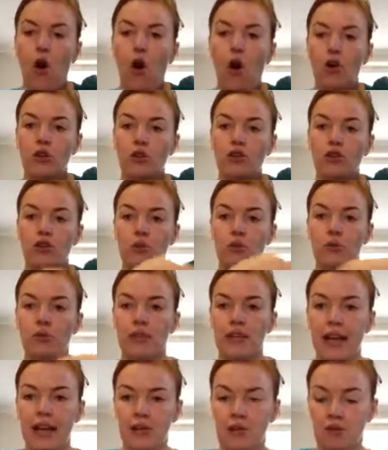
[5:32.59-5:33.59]
onto
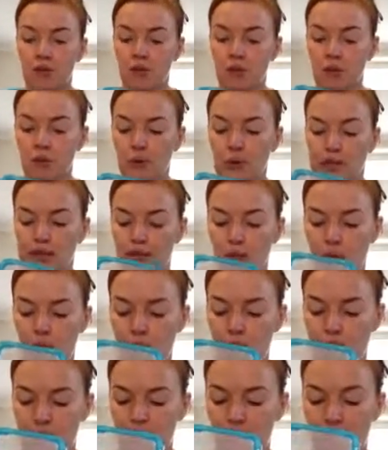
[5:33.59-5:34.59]
the actual glue
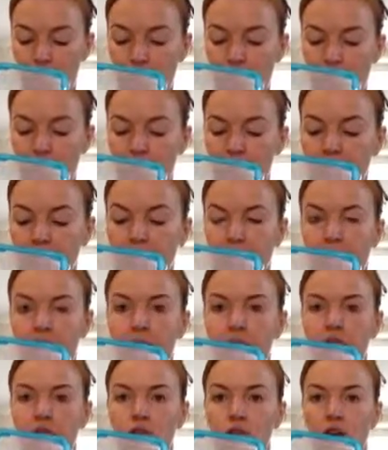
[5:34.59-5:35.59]
itself so that it
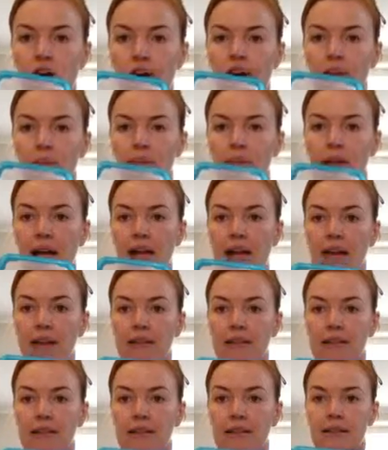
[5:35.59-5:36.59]
doesn't dry up and harden,